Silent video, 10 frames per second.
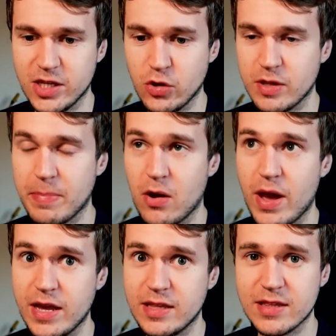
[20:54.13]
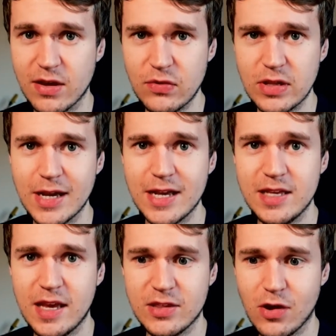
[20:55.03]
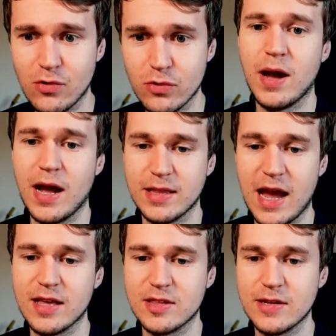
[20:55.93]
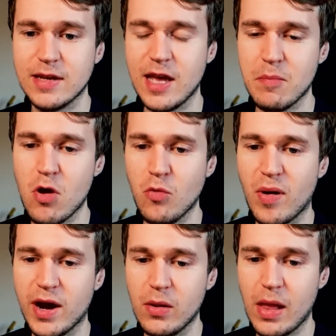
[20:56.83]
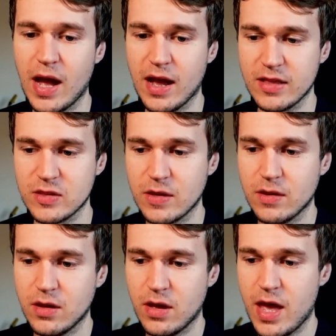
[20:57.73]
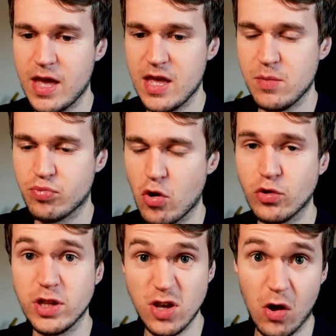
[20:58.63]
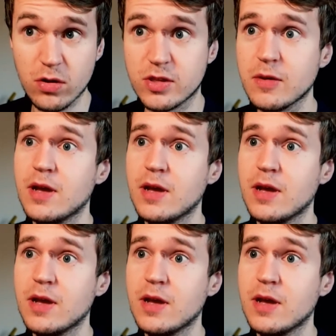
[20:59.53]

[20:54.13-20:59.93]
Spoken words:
who is about 87 years old and as immobile as a broken yacht.